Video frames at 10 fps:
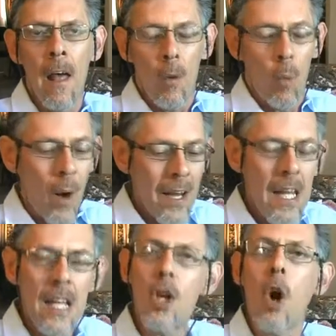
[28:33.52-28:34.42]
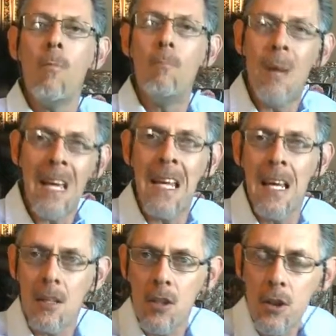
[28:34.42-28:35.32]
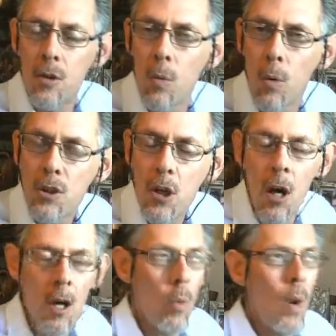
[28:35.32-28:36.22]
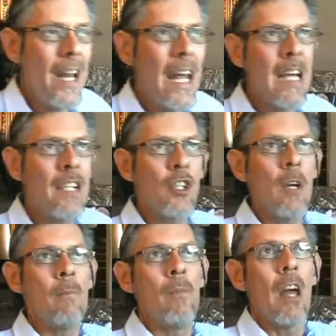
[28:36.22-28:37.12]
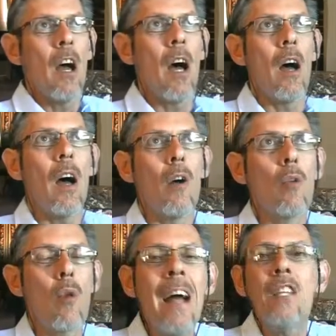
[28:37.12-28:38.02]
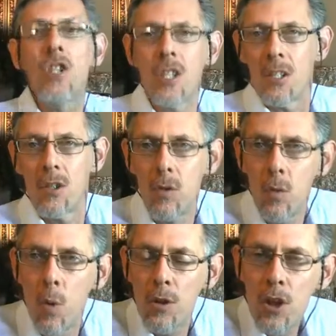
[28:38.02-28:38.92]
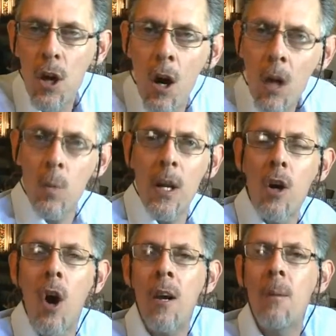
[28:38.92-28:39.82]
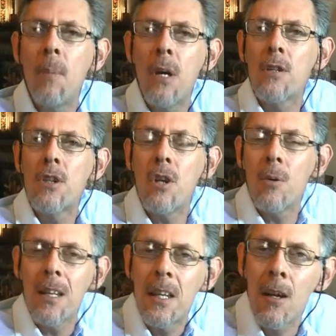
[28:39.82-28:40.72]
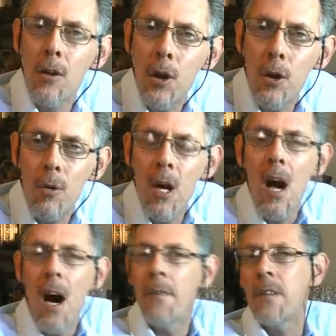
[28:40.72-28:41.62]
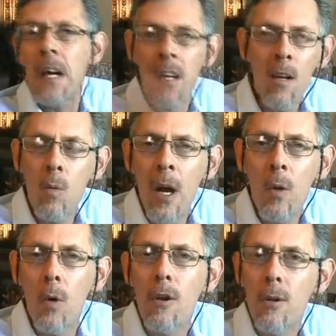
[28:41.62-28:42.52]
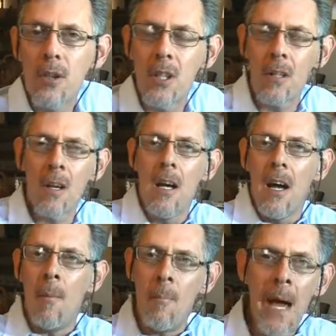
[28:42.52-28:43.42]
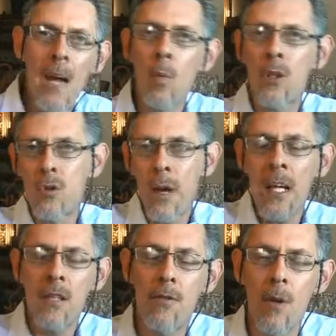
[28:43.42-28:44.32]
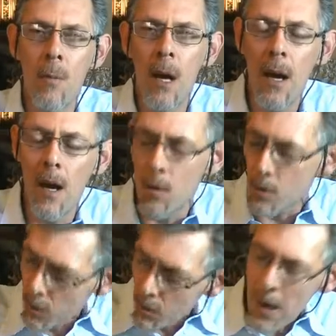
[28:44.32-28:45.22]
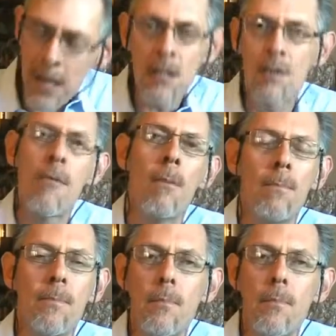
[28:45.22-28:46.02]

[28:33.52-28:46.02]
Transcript: What is obedience towards God? What is a righteous towards God when God appears to you and tells you, "I've taken away all your sin. A man was raised from uh, uh, raised from."